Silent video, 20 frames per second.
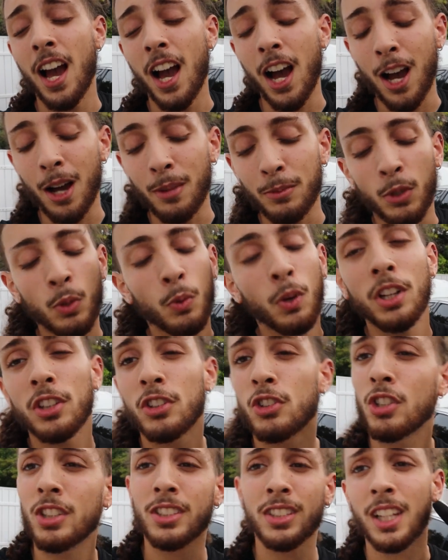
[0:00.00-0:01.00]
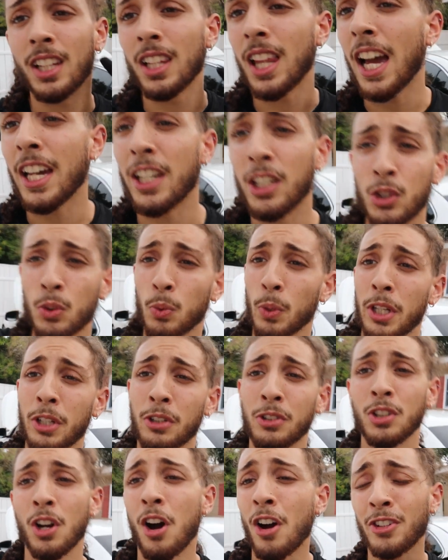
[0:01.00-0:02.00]
um, you want just the lightest
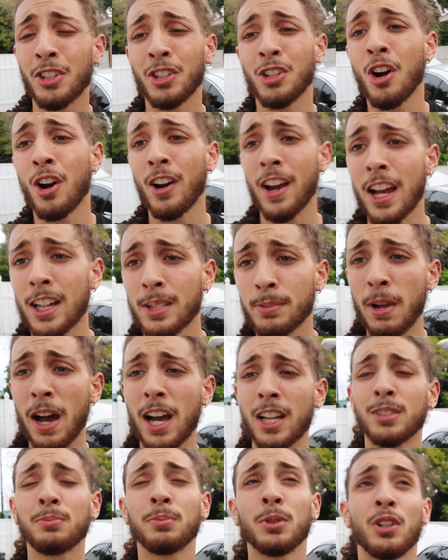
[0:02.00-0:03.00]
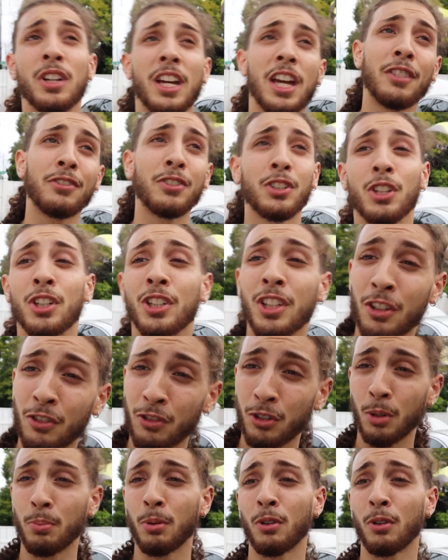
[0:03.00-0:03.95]
wheels on your car as possible. If you're looking for